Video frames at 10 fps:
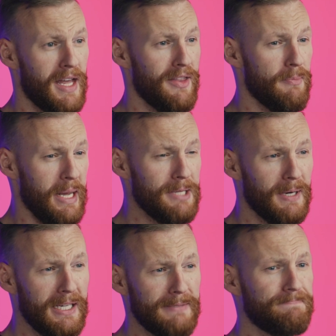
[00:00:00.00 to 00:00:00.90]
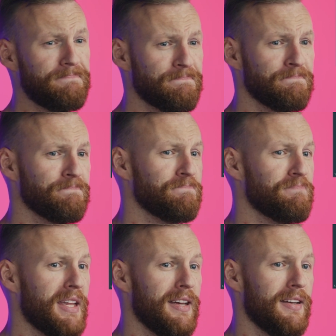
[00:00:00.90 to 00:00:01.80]
And the best part
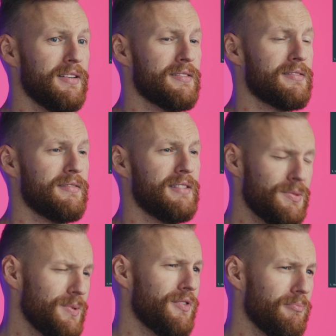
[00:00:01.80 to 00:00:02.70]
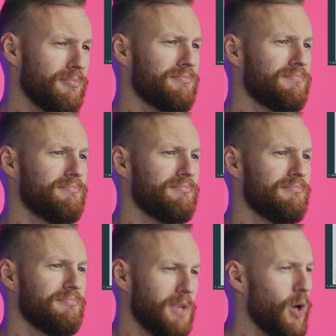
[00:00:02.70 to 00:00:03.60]
is this was from
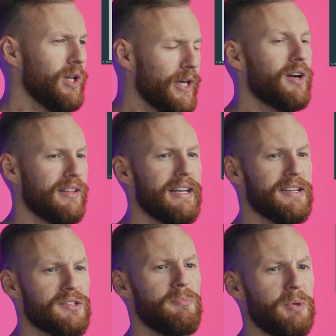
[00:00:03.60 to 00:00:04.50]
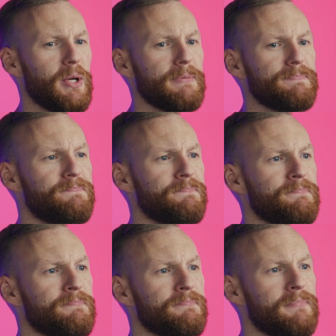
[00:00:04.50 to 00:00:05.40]
early on in the days of computing.
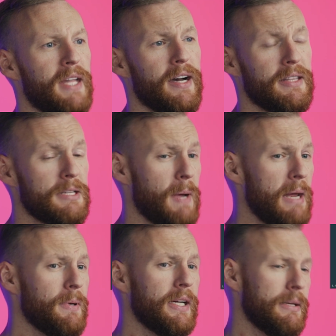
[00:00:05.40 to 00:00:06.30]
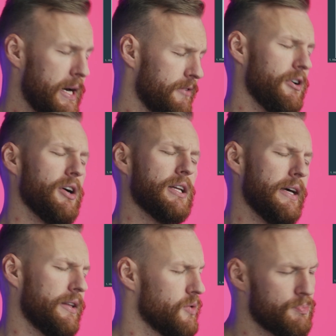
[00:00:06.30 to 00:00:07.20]
Now, in this paper, he made it very
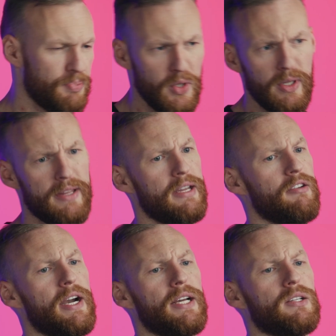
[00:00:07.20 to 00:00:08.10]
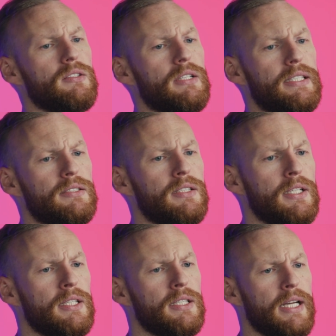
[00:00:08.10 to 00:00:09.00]
clear that it was purely theoretical, and
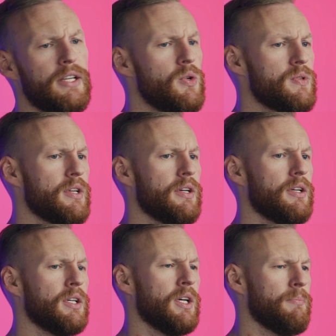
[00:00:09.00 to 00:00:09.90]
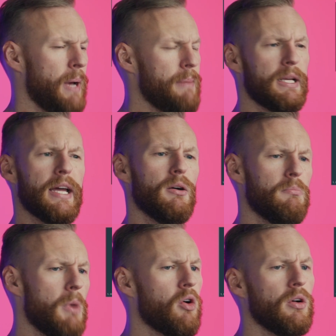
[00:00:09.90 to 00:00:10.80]
he'd used the paper to get a
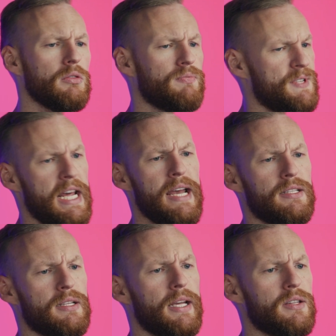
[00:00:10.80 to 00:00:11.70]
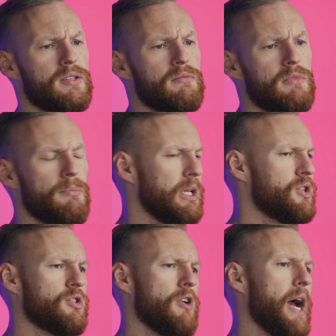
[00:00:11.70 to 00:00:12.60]
moral stance against the
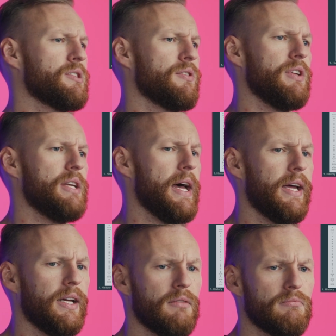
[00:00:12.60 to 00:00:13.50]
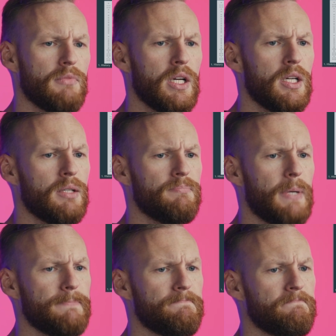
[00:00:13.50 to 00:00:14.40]
malicious crackers of the day.
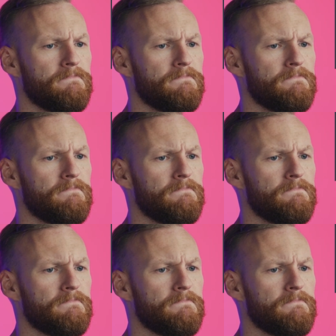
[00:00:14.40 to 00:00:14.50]
But